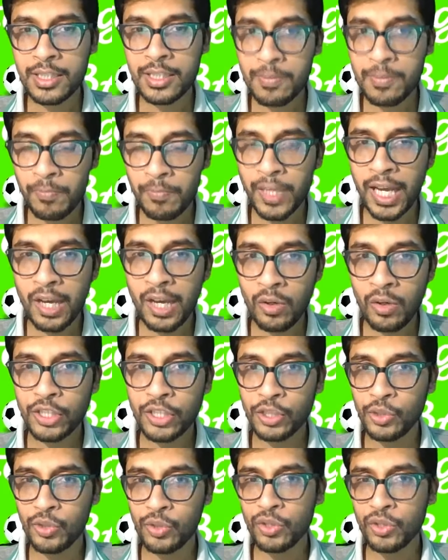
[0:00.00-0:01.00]
now
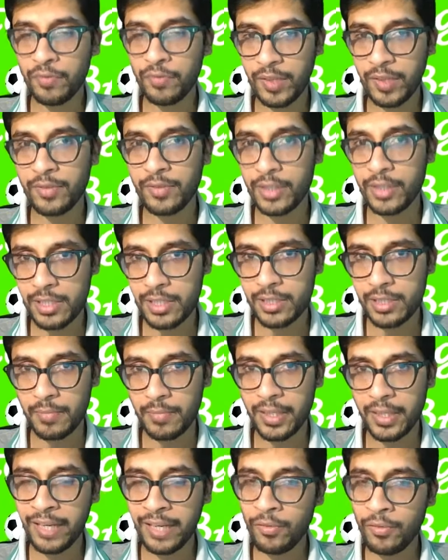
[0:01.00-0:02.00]
issues of favoritism.
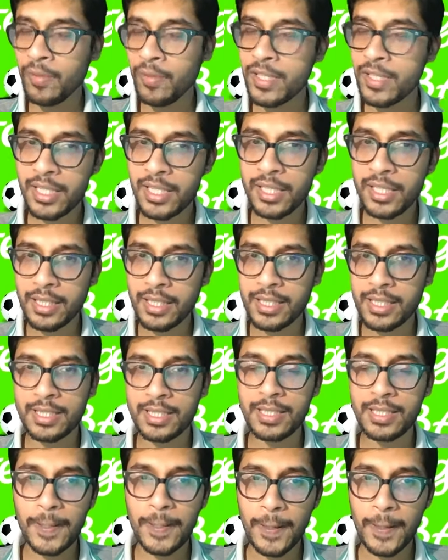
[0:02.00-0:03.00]
And I've always said
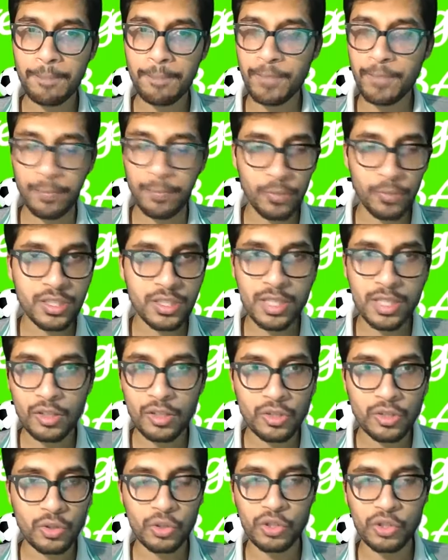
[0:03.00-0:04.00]
this, I put this out
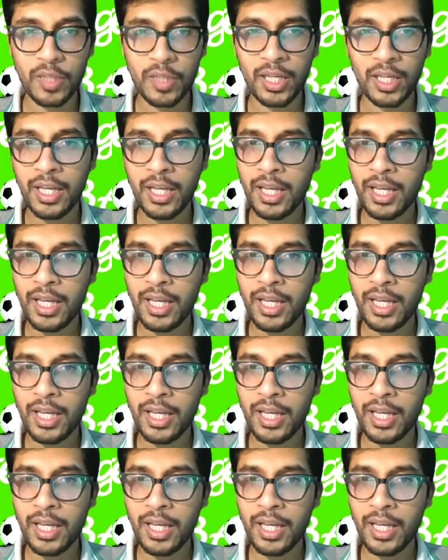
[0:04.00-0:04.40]
on social media.